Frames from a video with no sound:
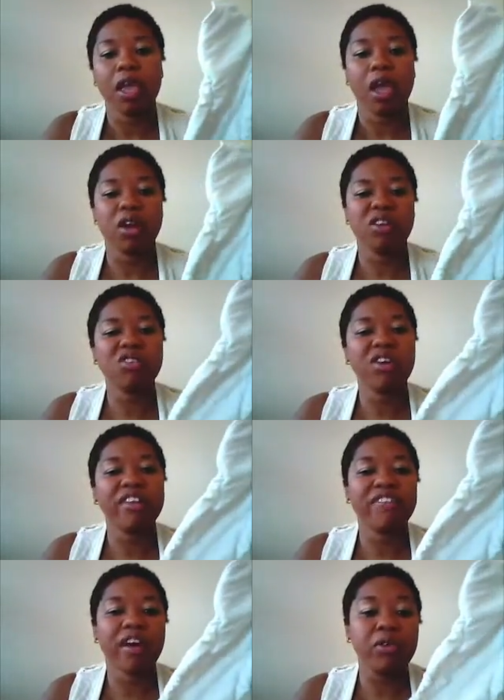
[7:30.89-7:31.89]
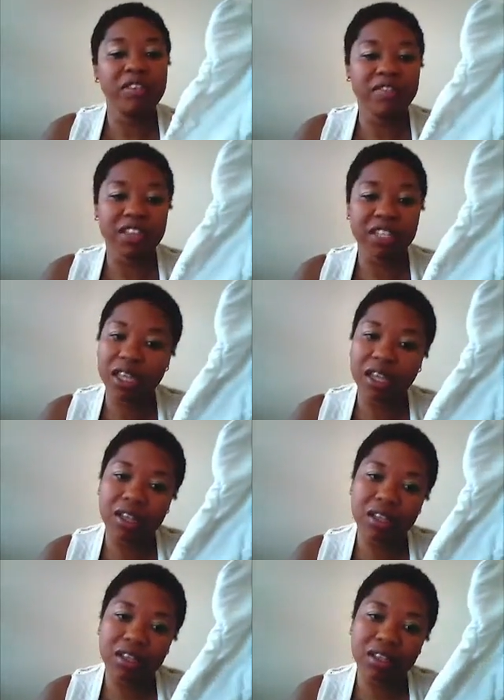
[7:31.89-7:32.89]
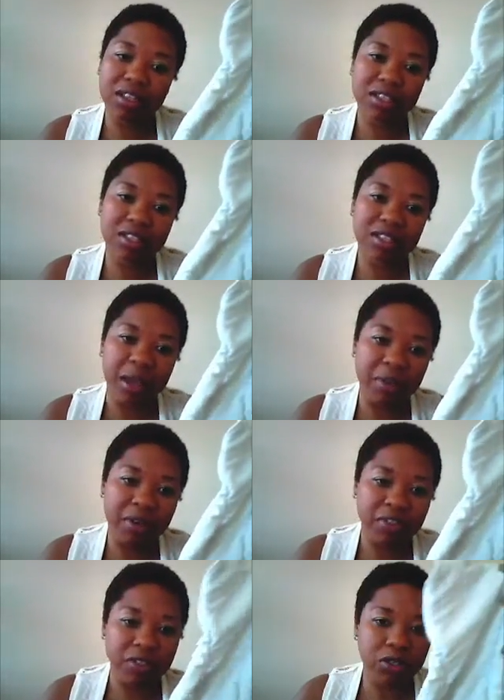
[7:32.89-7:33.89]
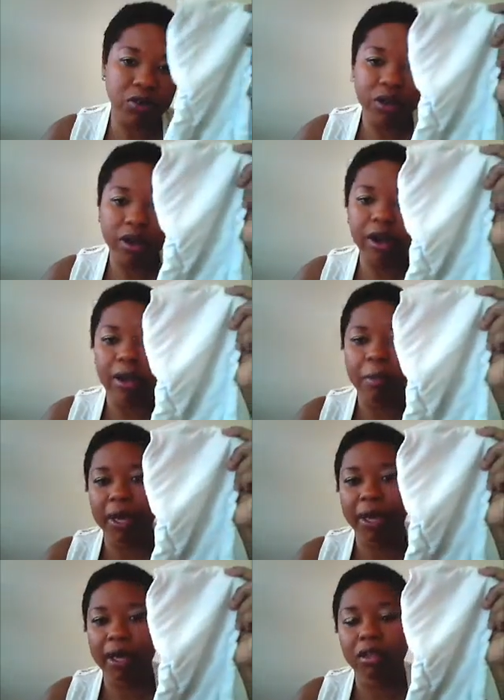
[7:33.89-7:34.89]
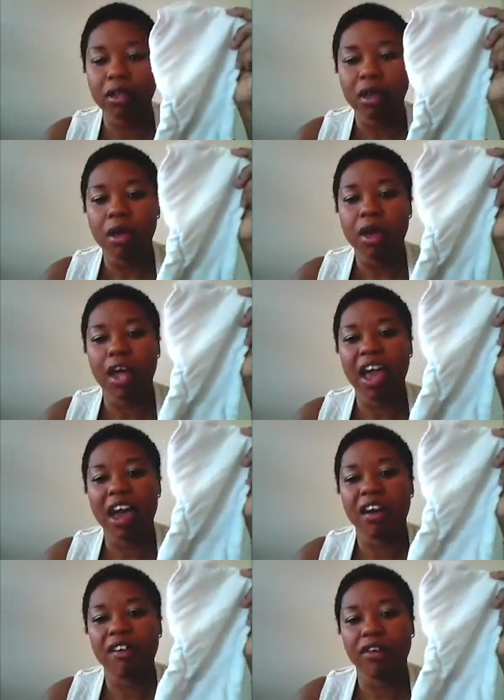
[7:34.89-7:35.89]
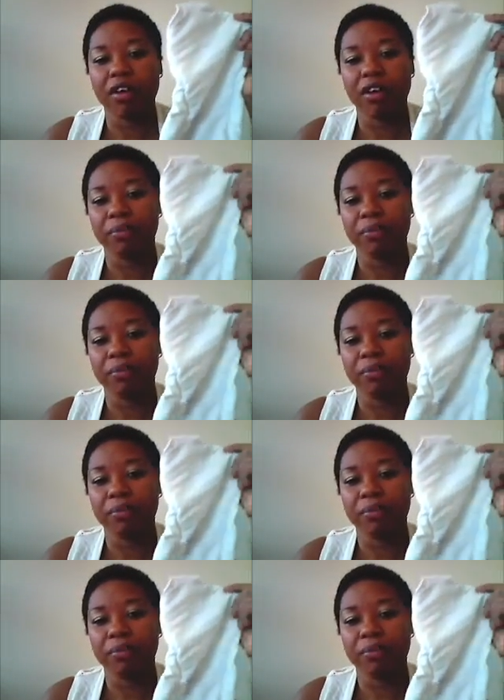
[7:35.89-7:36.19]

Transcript: I don't know if I'll revisit this type of a soaker I might I have a